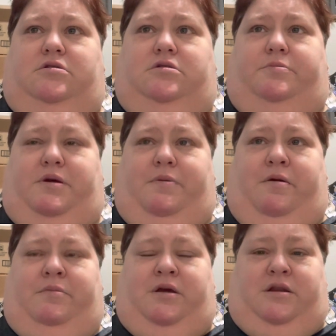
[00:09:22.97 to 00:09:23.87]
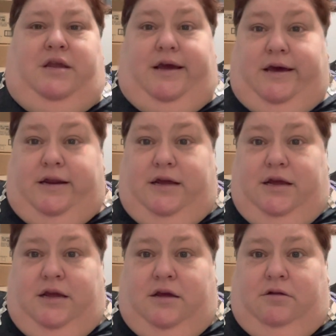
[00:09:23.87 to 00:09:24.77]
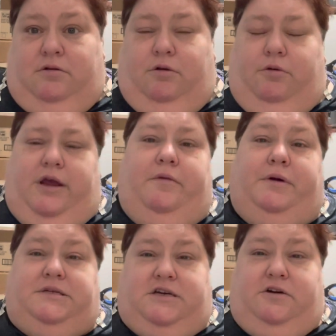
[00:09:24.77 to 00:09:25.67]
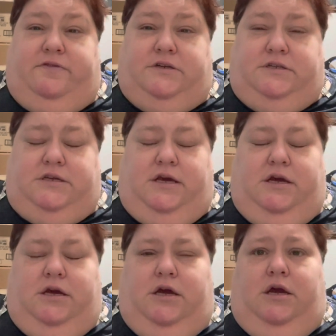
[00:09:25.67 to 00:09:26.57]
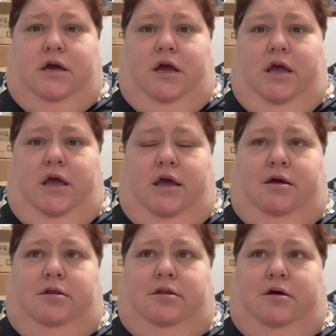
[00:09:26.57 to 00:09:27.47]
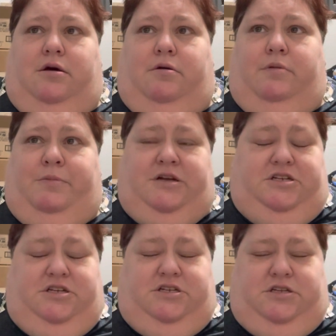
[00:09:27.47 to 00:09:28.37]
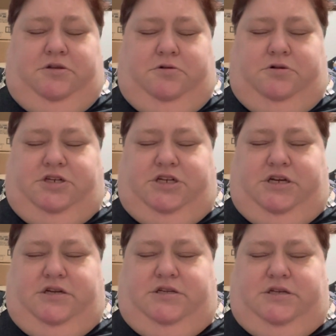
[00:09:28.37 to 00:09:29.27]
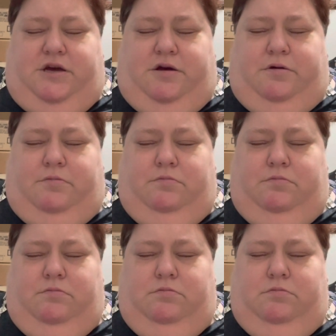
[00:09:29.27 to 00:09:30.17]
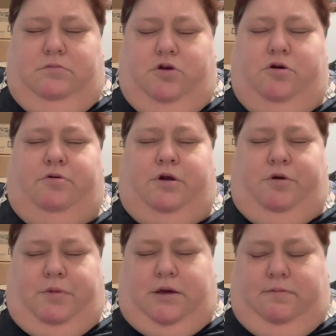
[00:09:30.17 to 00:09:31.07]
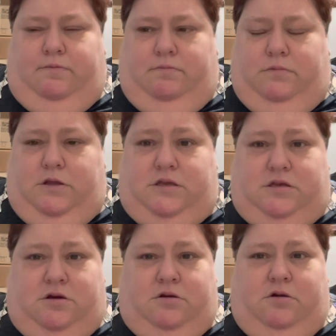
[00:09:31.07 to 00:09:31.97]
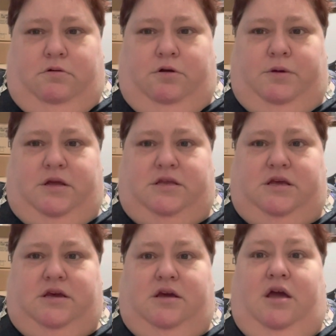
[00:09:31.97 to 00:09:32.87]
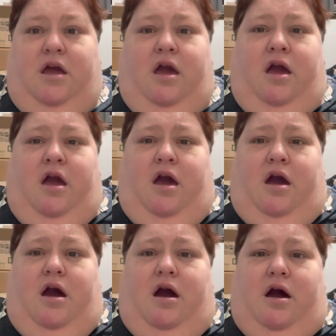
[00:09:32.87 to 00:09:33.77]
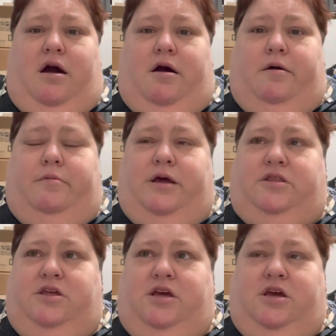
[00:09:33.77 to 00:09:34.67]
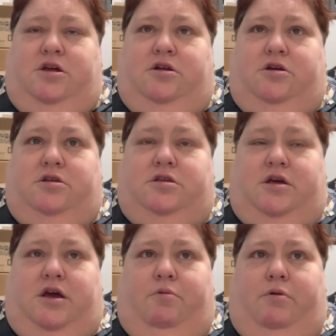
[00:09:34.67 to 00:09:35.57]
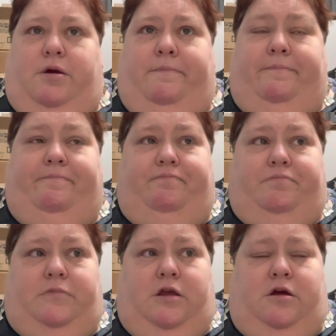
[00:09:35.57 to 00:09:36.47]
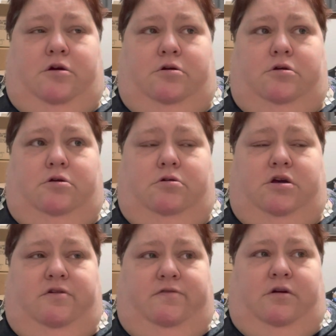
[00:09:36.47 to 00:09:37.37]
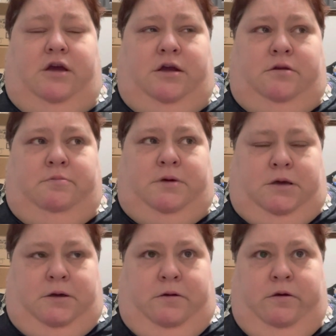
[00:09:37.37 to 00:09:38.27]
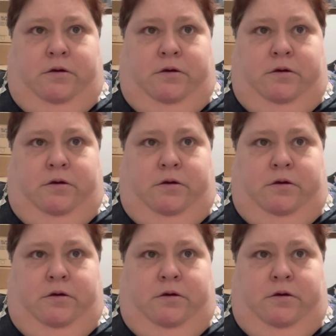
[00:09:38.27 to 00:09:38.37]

to be about me and Dad, or Dad and myself, I should say. And I mentioned this in the eulogy, is You Don't Know Me. That's the song, You Don't Know Me. It's like, at the end, it's like I went, you give your hand to me,